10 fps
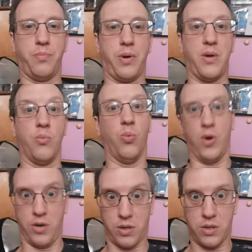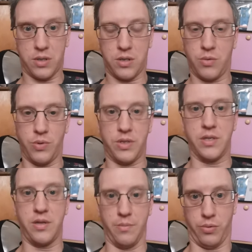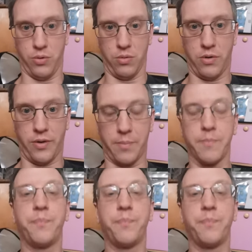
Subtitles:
but it works, which is the important thing.